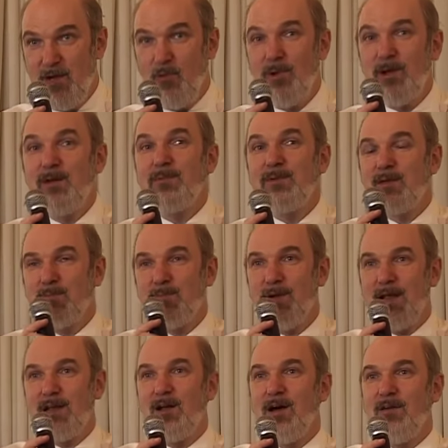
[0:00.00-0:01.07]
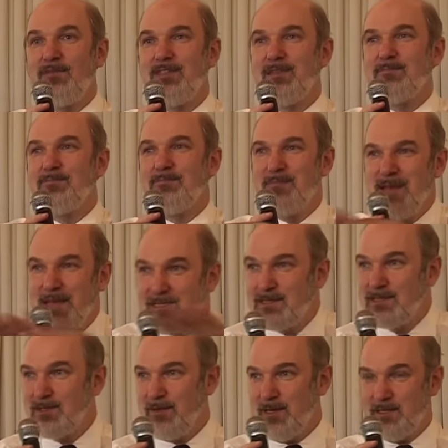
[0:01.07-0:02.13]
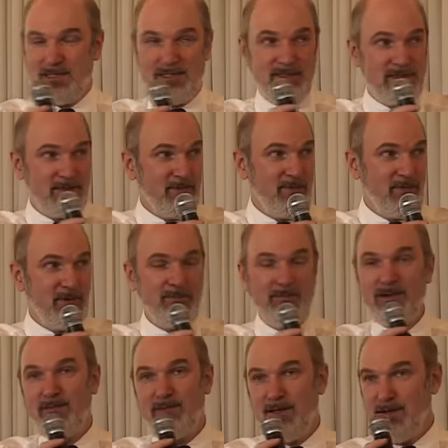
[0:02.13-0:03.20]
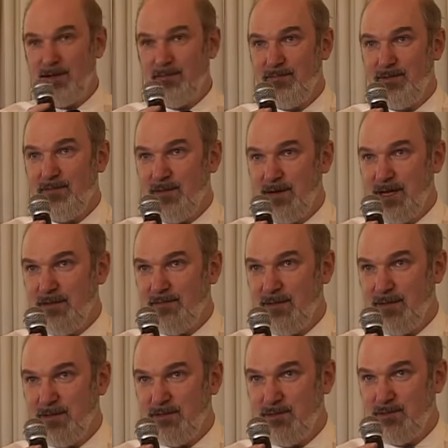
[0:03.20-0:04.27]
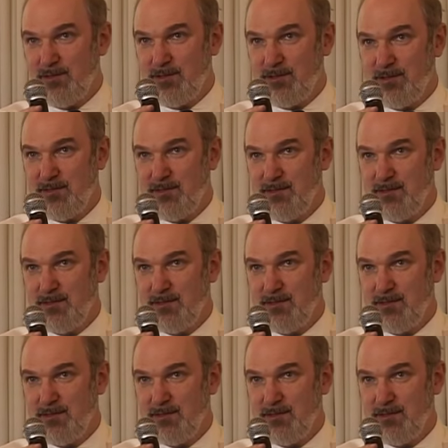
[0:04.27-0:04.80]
will be one of the biggest questions we will have in the future.